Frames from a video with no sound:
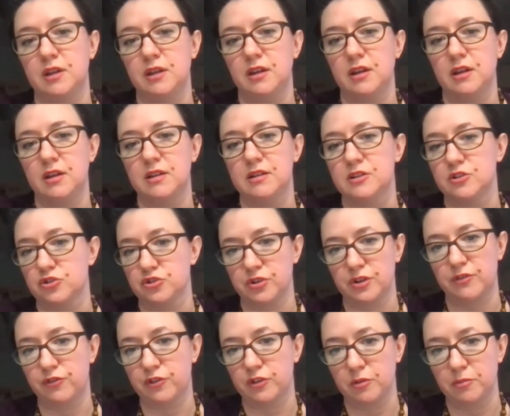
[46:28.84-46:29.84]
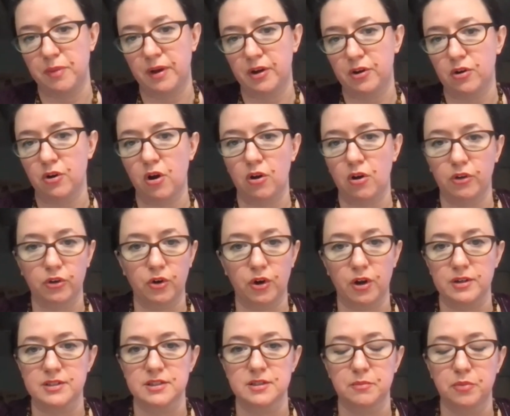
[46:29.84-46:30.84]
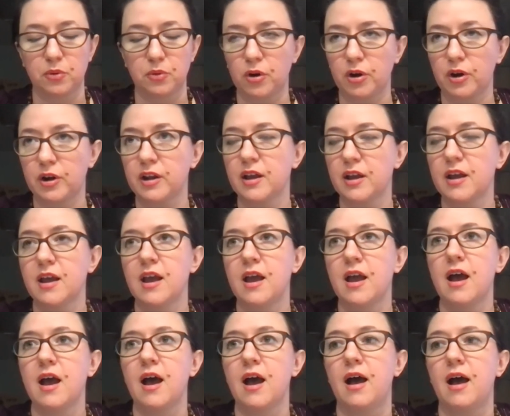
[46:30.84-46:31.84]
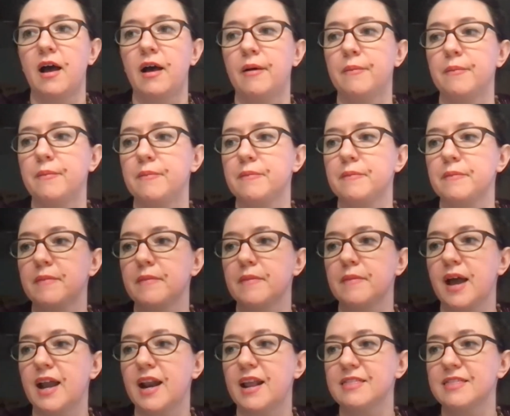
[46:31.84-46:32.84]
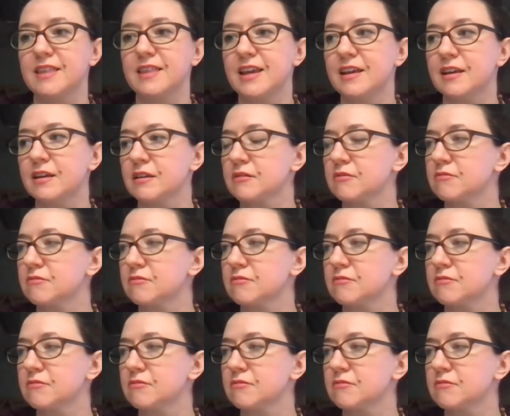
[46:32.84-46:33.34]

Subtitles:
industry for the better all across the board. And I think